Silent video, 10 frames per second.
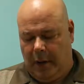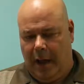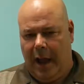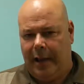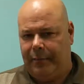
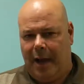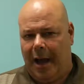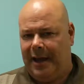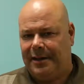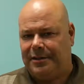
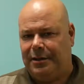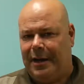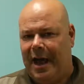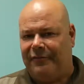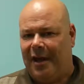I guess you'd
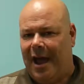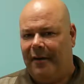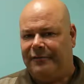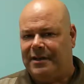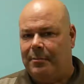have to
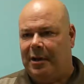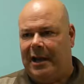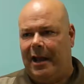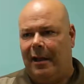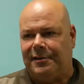have
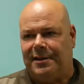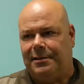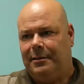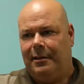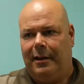somebody
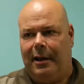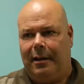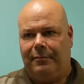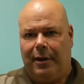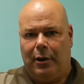else,
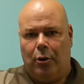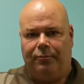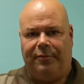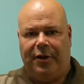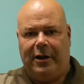
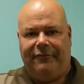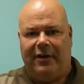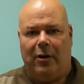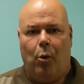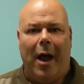30
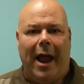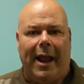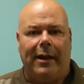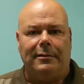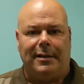feet
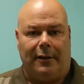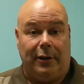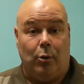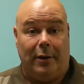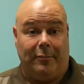away tell
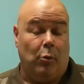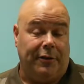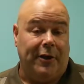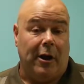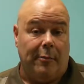you
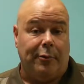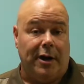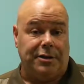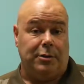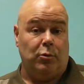what their
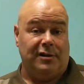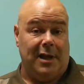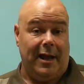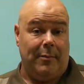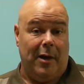impression was
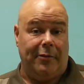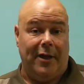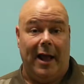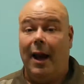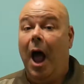like about
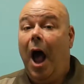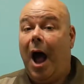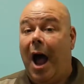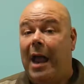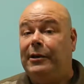that.
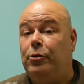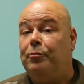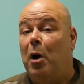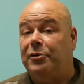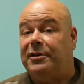I do
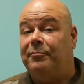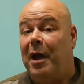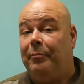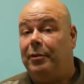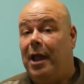most of
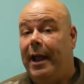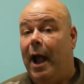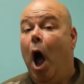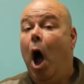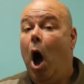my
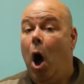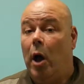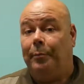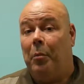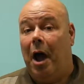playing
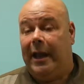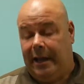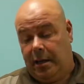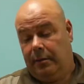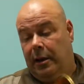on
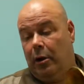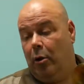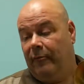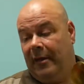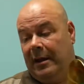mic,
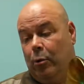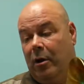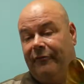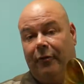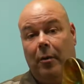
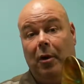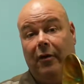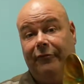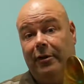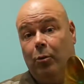anywhere from
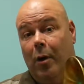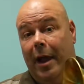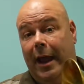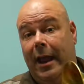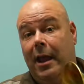a foot
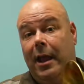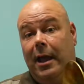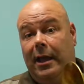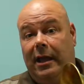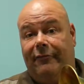away
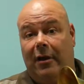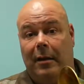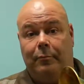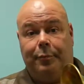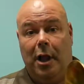if
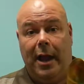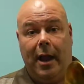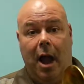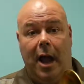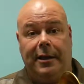I'm
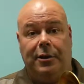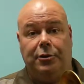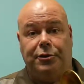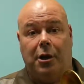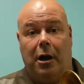playing high
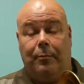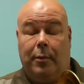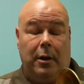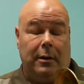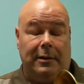Q sharp
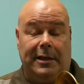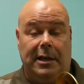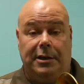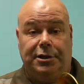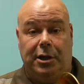in the
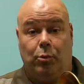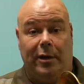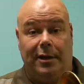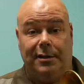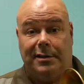key of G
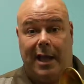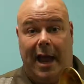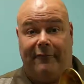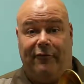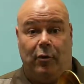whiz
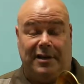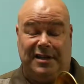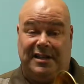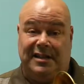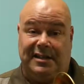at
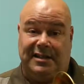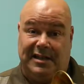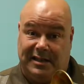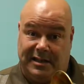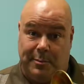
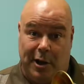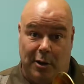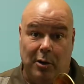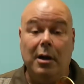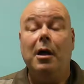
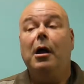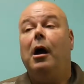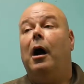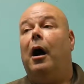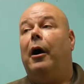fortissimo,
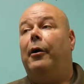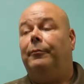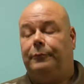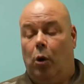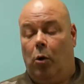
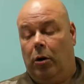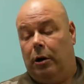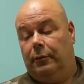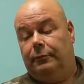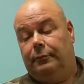
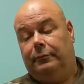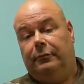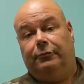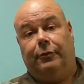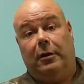or
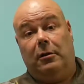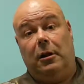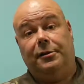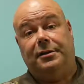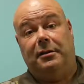real
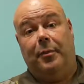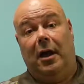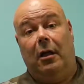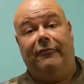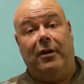close to the
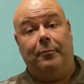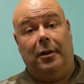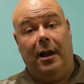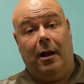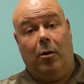bell if I'm
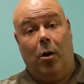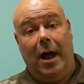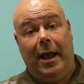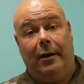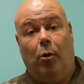playing
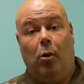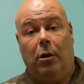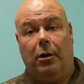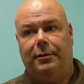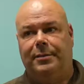quiet
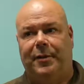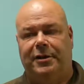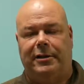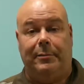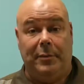or
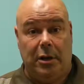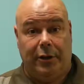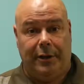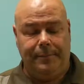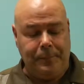especially muted.